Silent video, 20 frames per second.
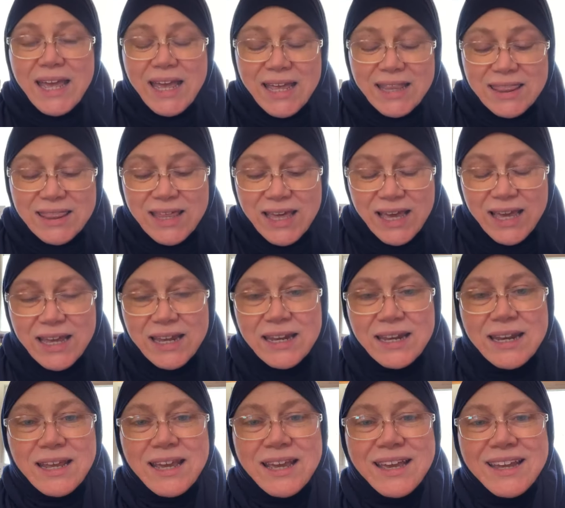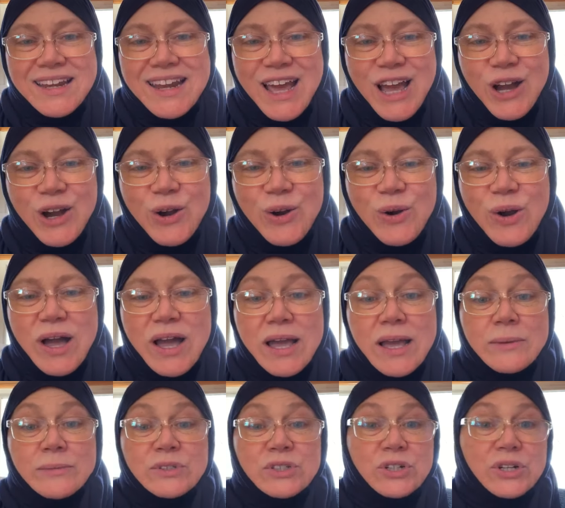And then now
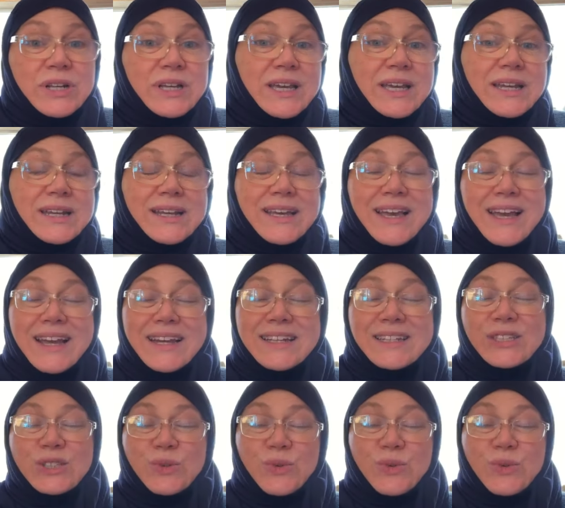I'm turning it kind of,